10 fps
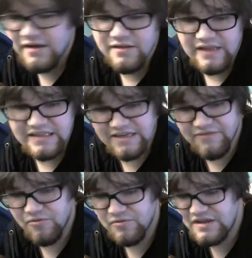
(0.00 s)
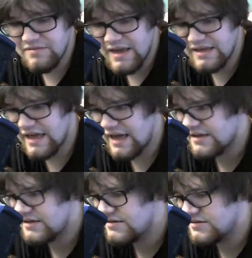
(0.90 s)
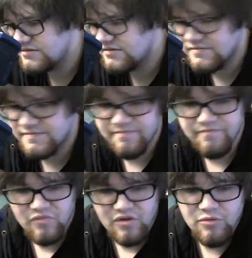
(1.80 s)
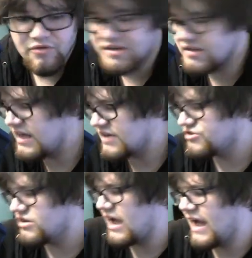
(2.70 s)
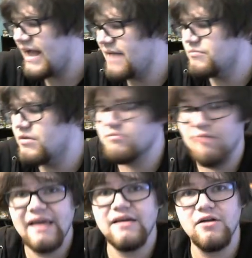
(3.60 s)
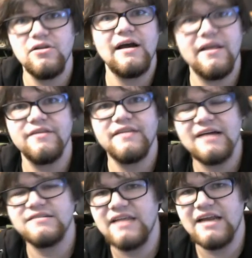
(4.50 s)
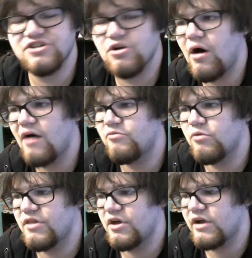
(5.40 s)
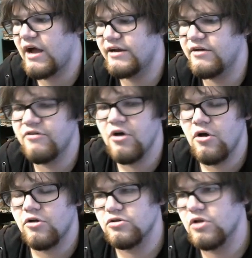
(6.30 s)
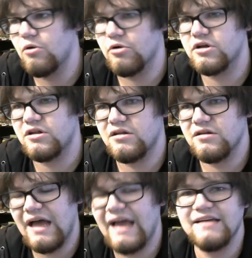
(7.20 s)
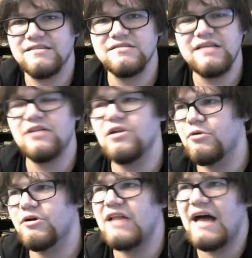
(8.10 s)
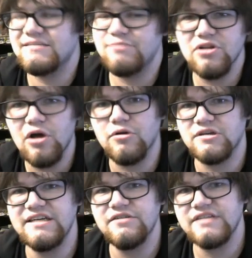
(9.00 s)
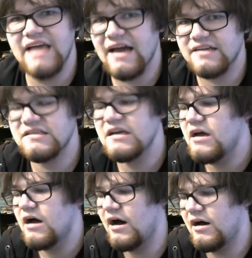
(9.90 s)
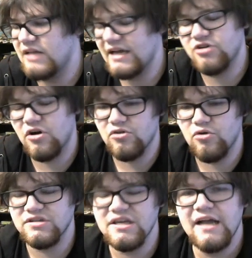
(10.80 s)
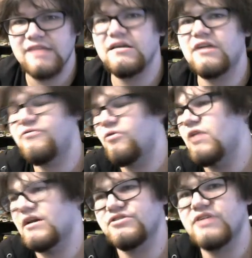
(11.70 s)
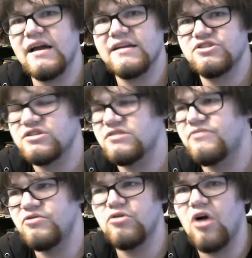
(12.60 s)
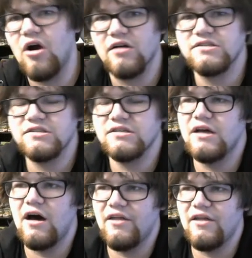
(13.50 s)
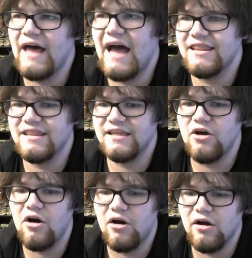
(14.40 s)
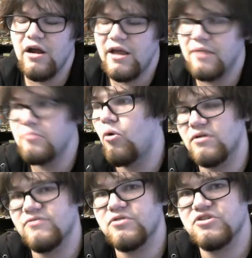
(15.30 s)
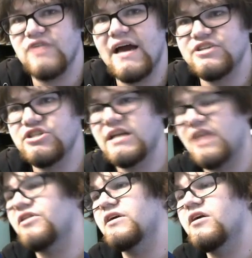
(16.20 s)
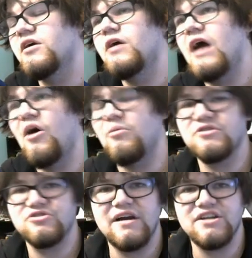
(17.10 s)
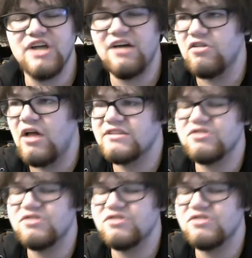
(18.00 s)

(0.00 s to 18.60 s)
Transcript: That's it for the main deck. Moving into the extra, I am like a lot of the decks that I show off where they're kind of lower, I guess not lower class, but lower tier decks, like Darklords. It's not a full extra deck, it's just a few cards that I think are important for the strategy and I think help the strategy out a lot.